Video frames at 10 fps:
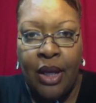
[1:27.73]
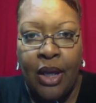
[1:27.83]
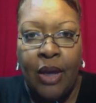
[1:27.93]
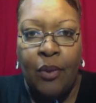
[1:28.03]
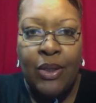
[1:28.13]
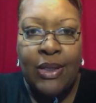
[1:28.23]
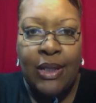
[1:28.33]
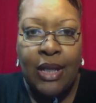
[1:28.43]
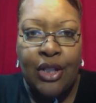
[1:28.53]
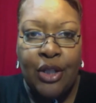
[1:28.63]
It wasn't
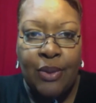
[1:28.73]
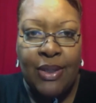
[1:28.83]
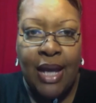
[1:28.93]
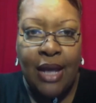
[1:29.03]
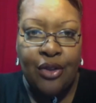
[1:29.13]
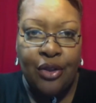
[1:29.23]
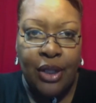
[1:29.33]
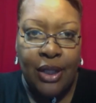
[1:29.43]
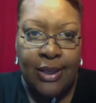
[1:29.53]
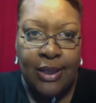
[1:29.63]
that she was
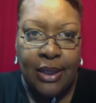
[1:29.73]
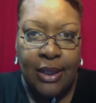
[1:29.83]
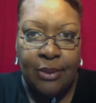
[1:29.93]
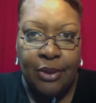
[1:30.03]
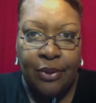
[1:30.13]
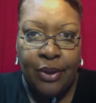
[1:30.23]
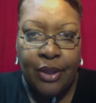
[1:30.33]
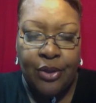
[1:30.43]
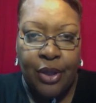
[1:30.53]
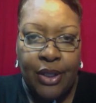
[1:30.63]
actually asleep during the
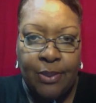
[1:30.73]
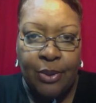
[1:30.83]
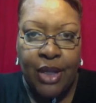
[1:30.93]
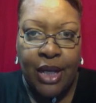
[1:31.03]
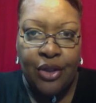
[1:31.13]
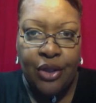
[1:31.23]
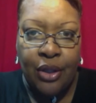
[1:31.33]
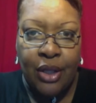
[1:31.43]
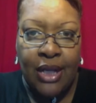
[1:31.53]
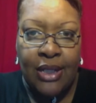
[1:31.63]

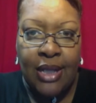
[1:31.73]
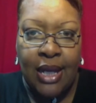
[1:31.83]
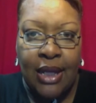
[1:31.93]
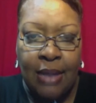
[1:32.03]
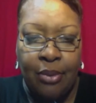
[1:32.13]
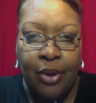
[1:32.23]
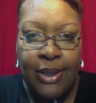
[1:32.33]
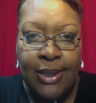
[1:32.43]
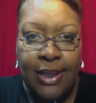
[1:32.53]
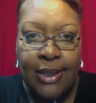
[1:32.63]
transportation, intake, and
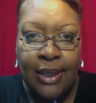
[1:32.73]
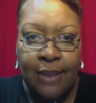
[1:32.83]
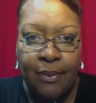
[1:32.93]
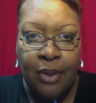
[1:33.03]
processing.